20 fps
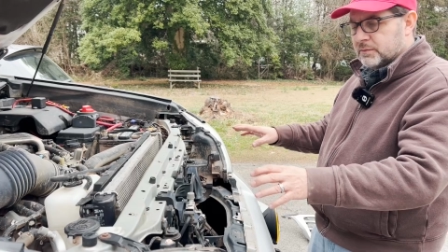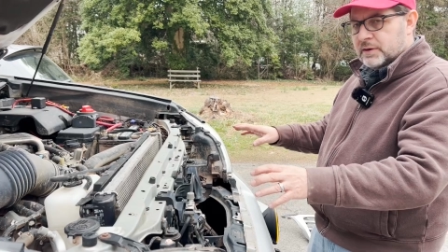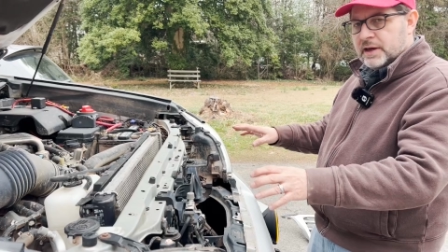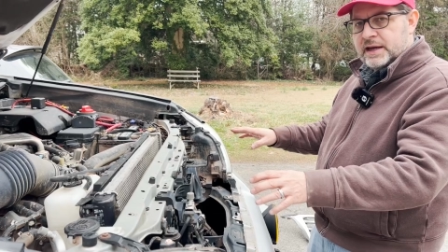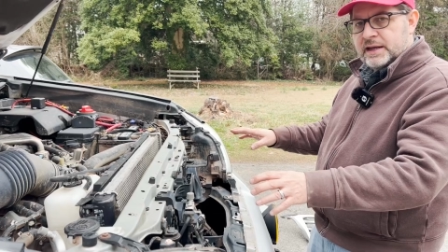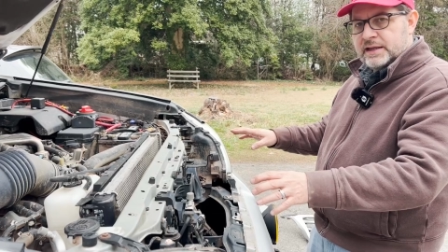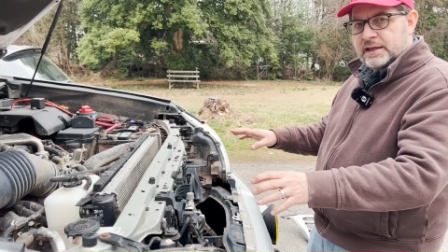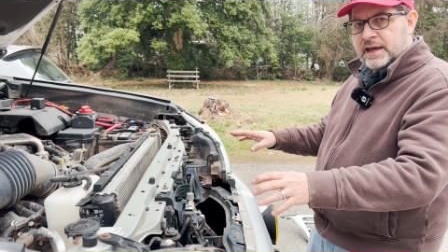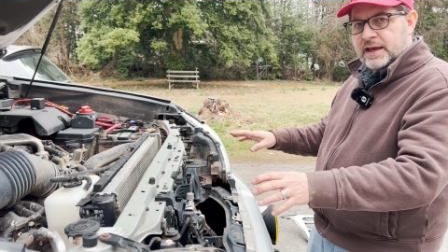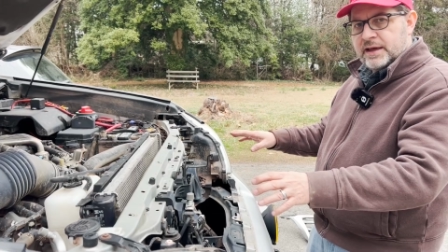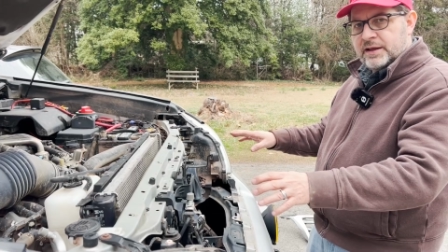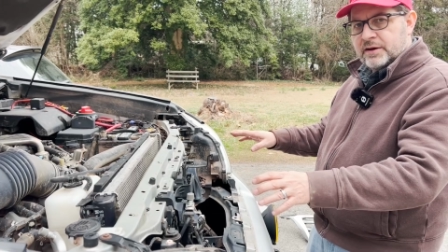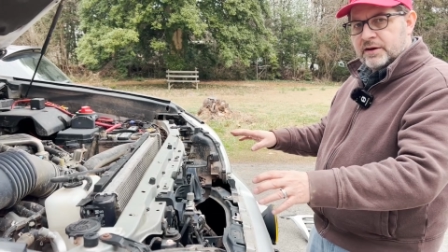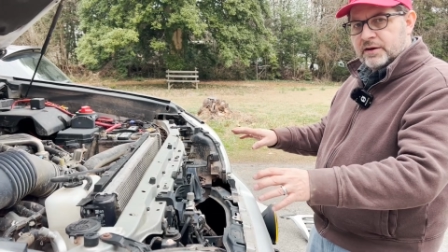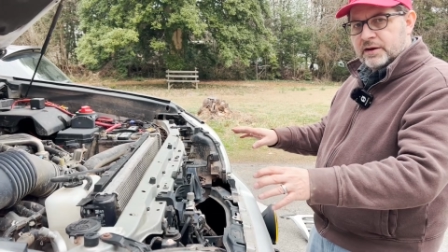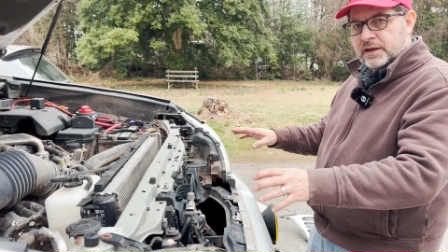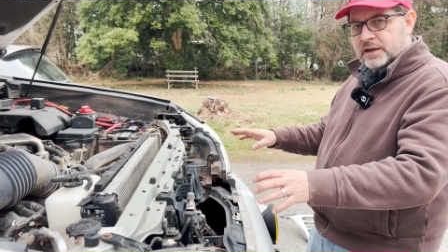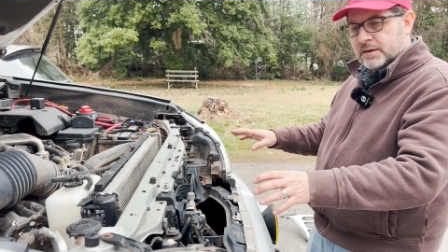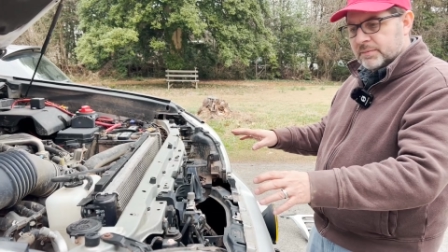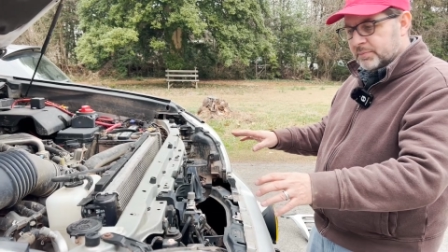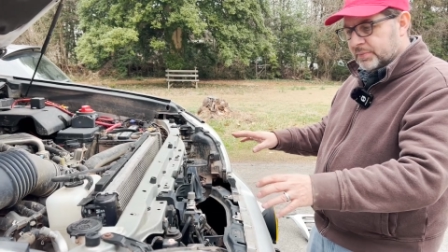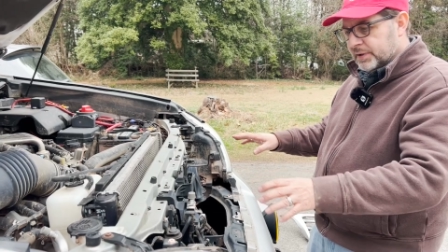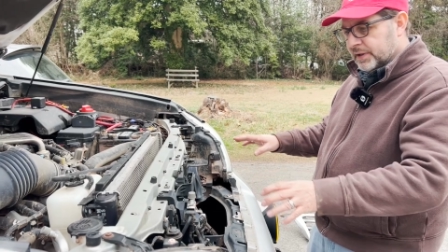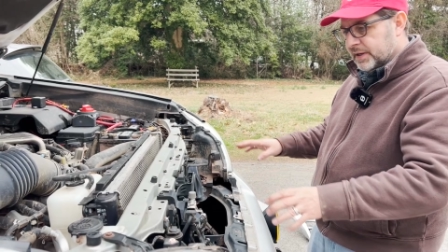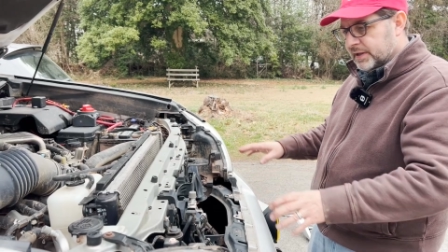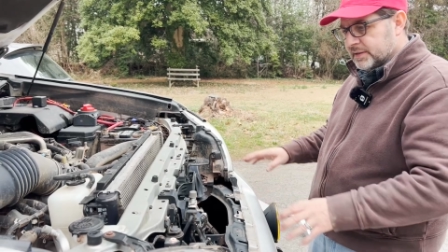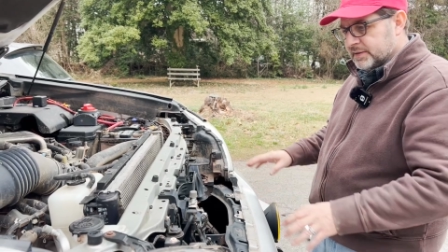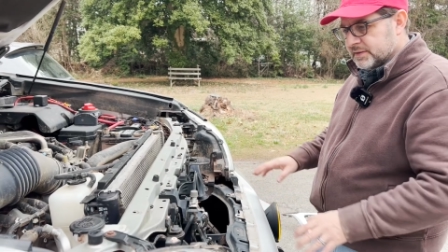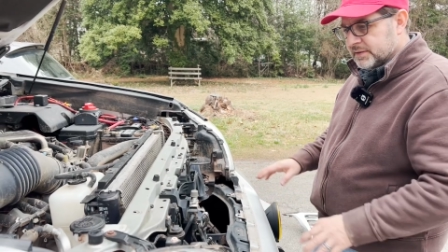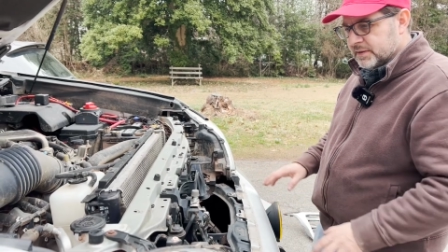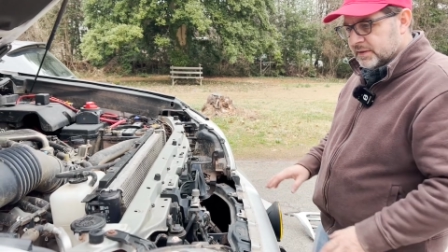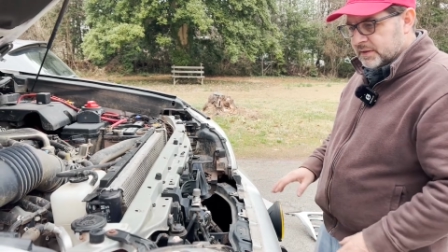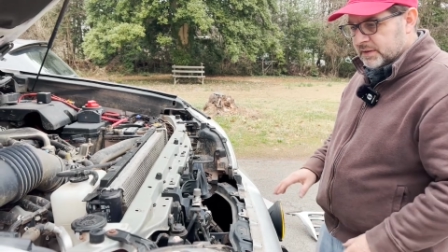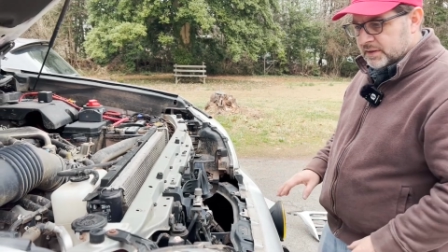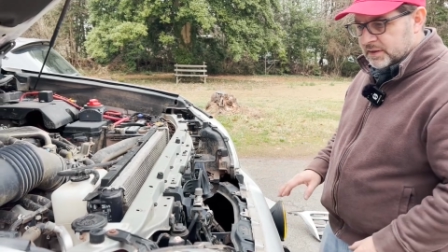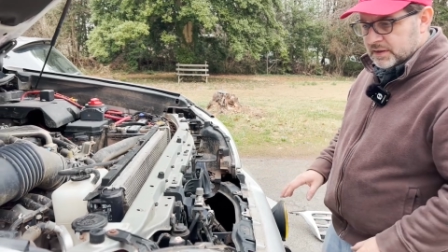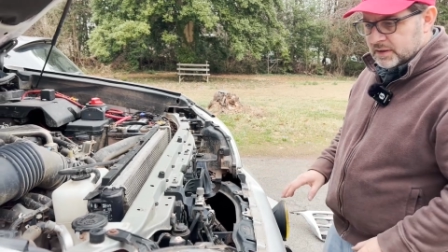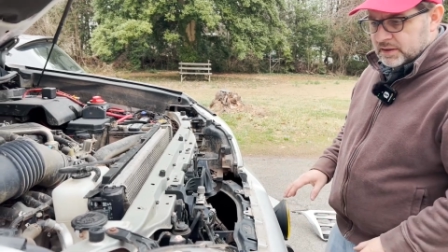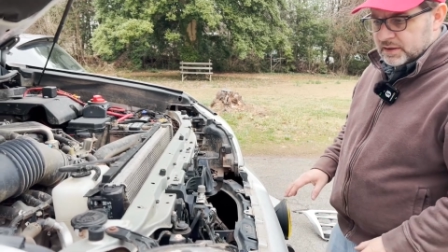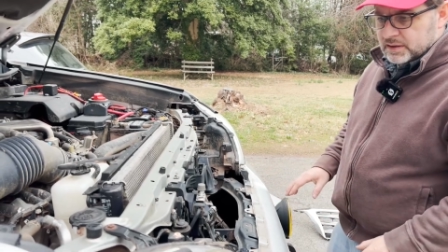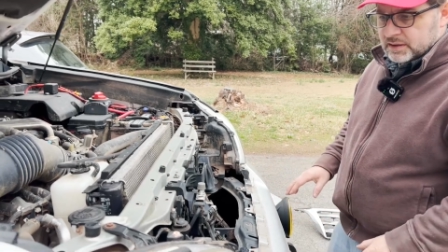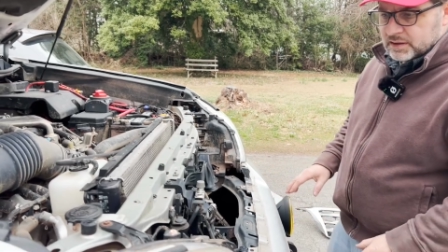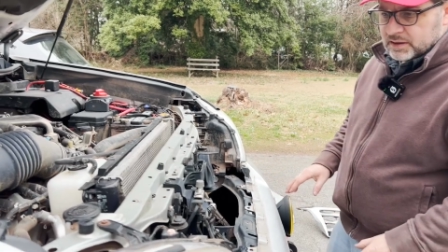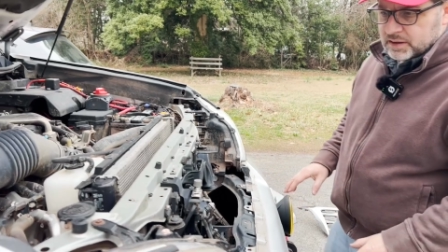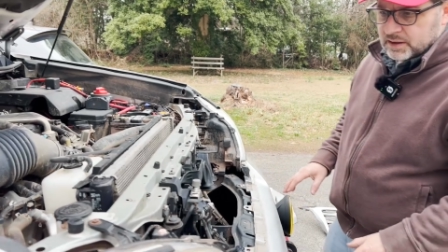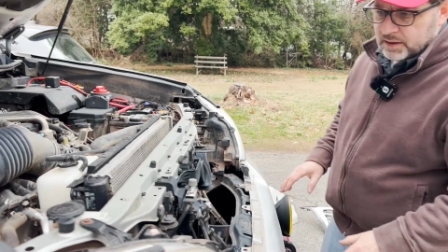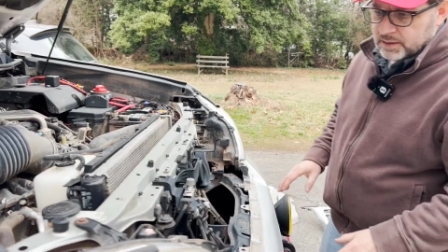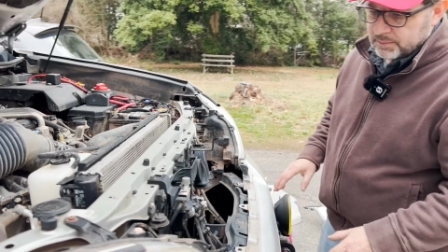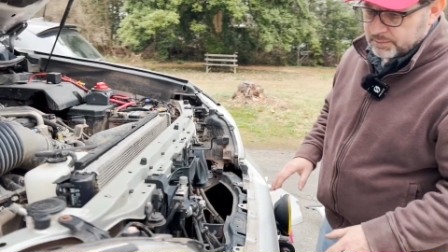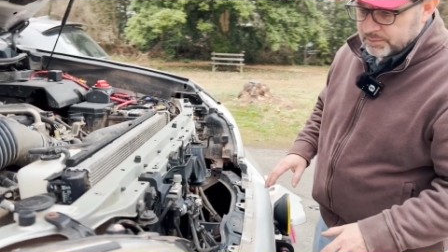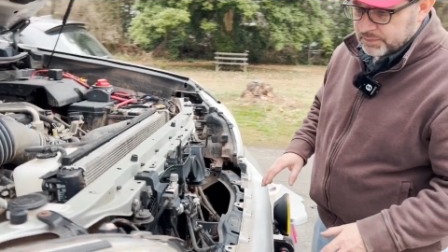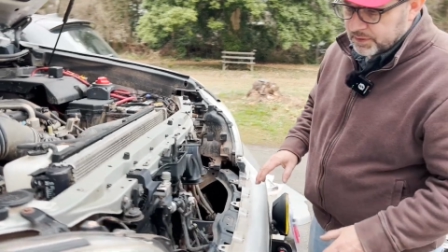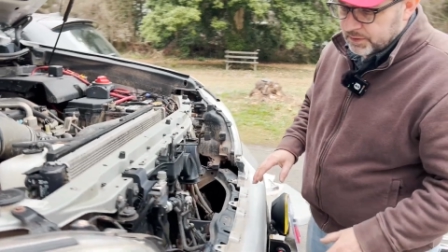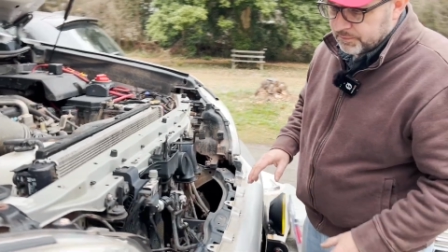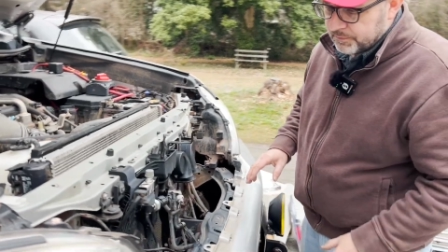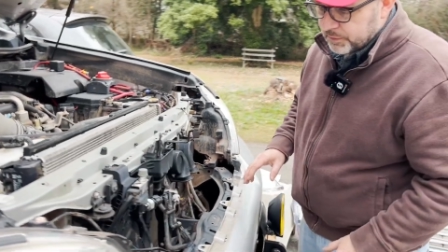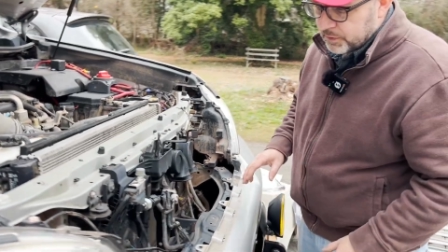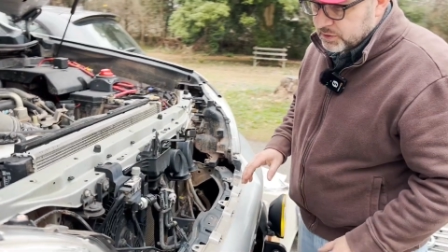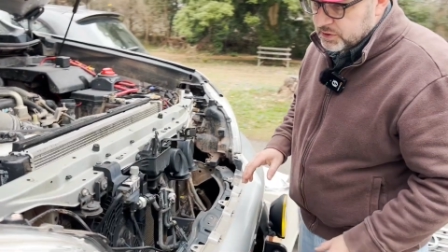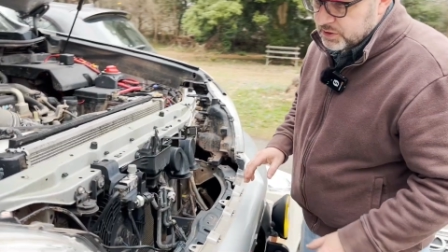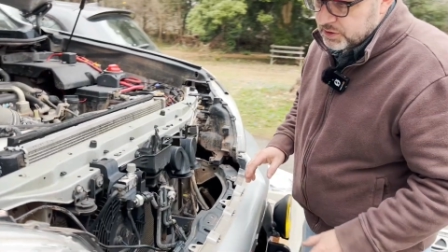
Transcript: radiator in place. The first